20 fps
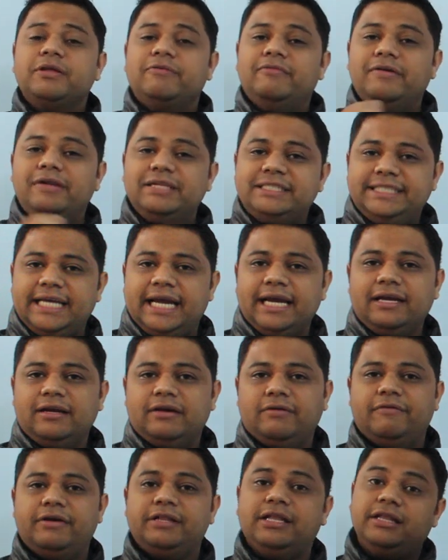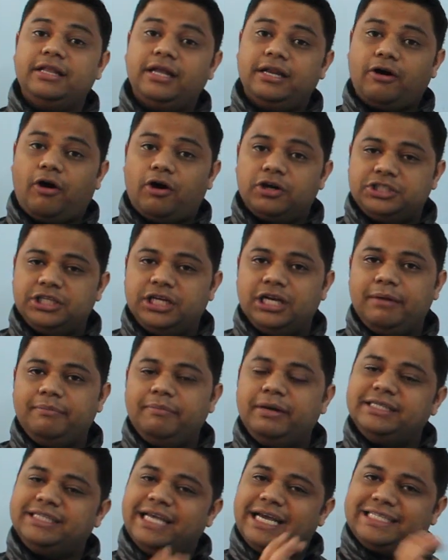we will check whether the original
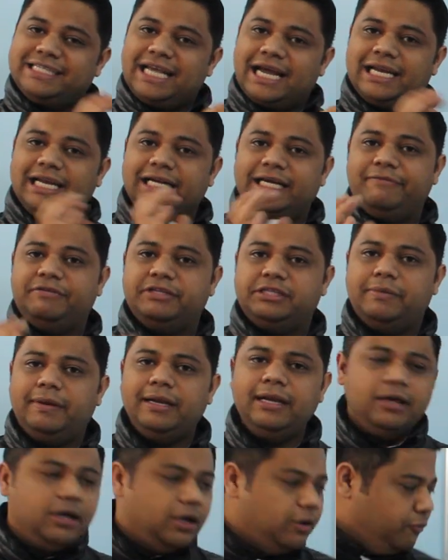number is exactly divisible